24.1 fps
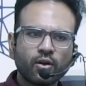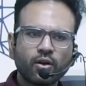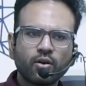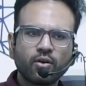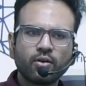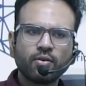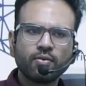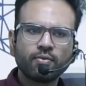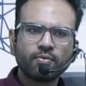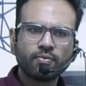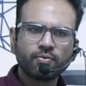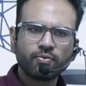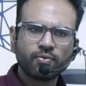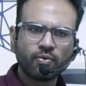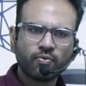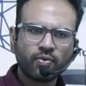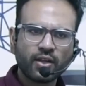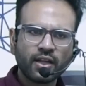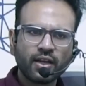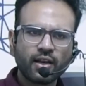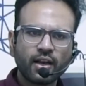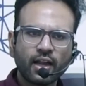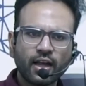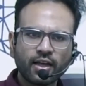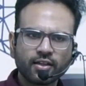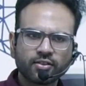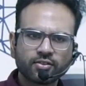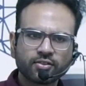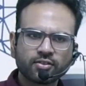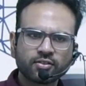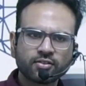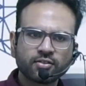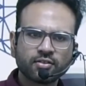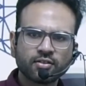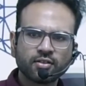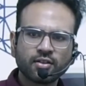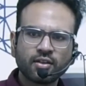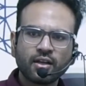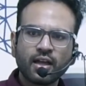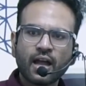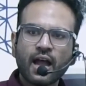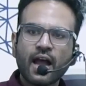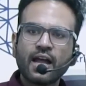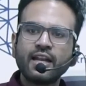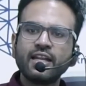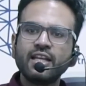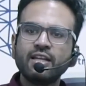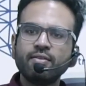around 15 lakhs,
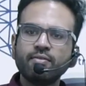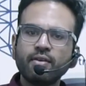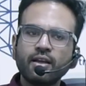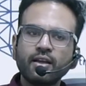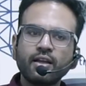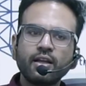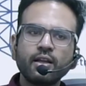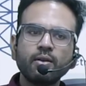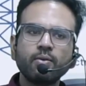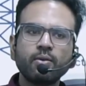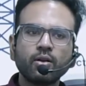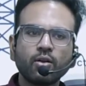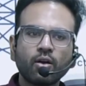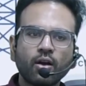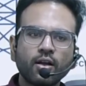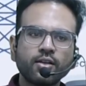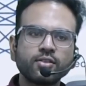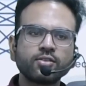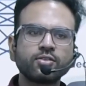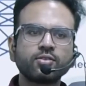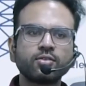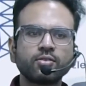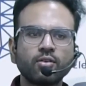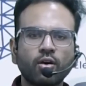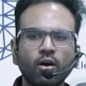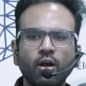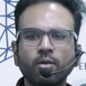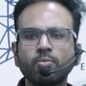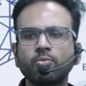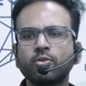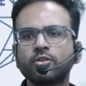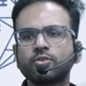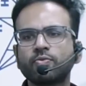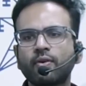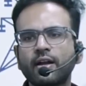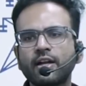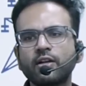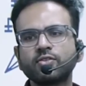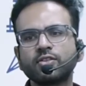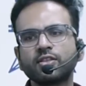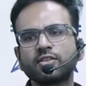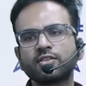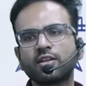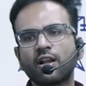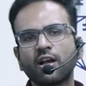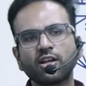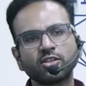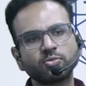an e-vehicle will cost almost 5 to
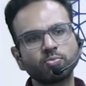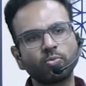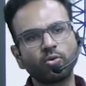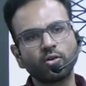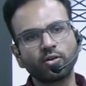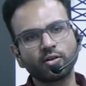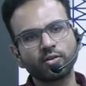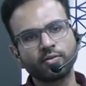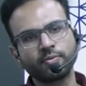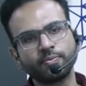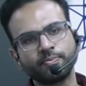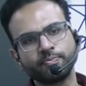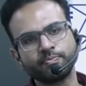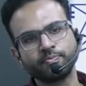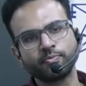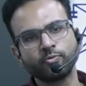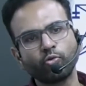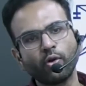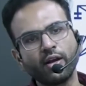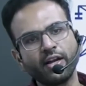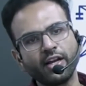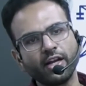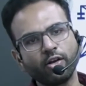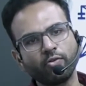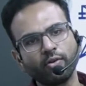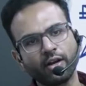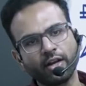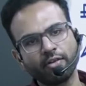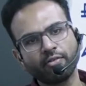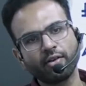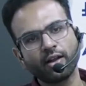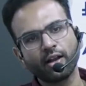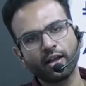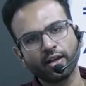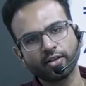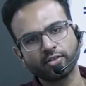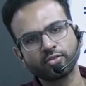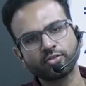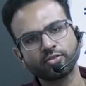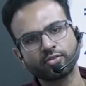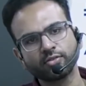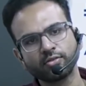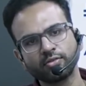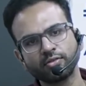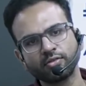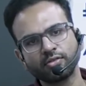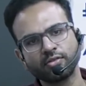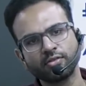6 lakhs more, 20-25 lakhs.
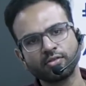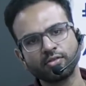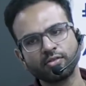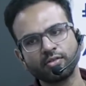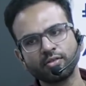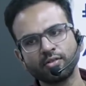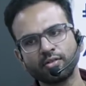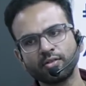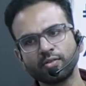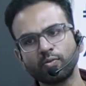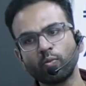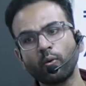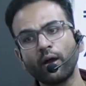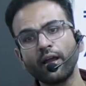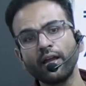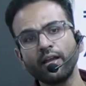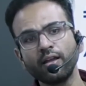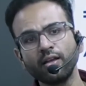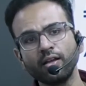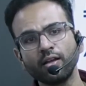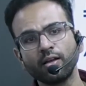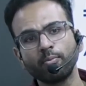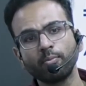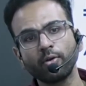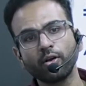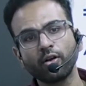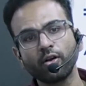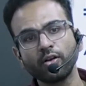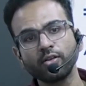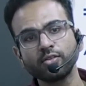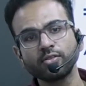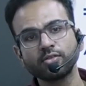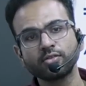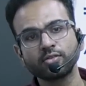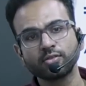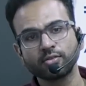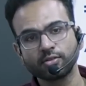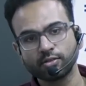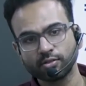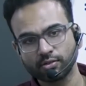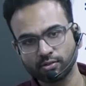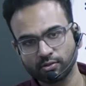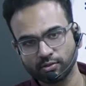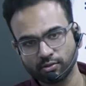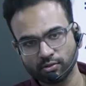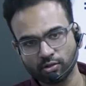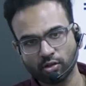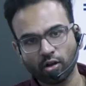Why? Because
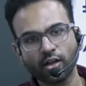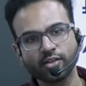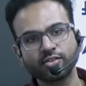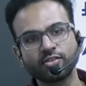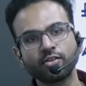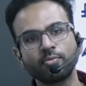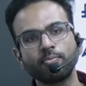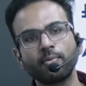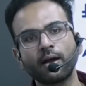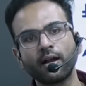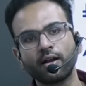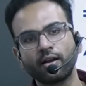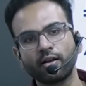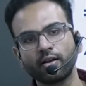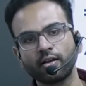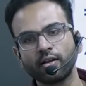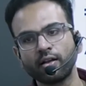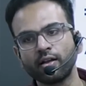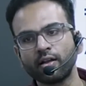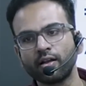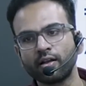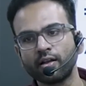the cost of battery.